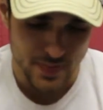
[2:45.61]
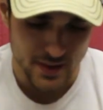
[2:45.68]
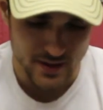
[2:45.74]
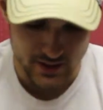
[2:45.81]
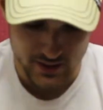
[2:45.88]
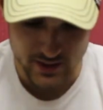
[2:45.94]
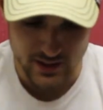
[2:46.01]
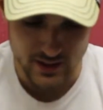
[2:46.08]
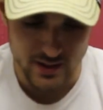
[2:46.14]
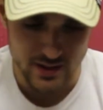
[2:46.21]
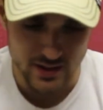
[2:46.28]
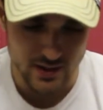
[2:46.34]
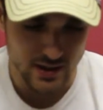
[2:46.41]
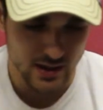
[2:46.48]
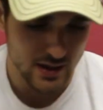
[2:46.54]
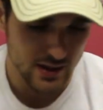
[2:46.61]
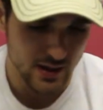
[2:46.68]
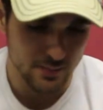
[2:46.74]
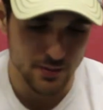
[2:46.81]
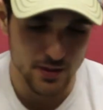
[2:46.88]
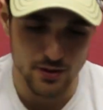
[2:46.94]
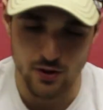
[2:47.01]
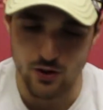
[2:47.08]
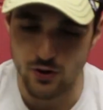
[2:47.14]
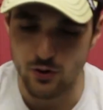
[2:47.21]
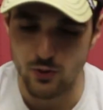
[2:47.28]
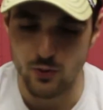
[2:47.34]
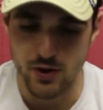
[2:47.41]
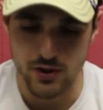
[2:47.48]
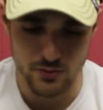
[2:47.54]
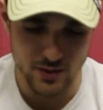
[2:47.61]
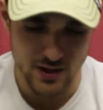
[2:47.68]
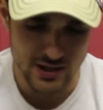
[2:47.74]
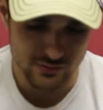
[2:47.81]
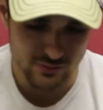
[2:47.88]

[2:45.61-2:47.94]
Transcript: Let me know what you guys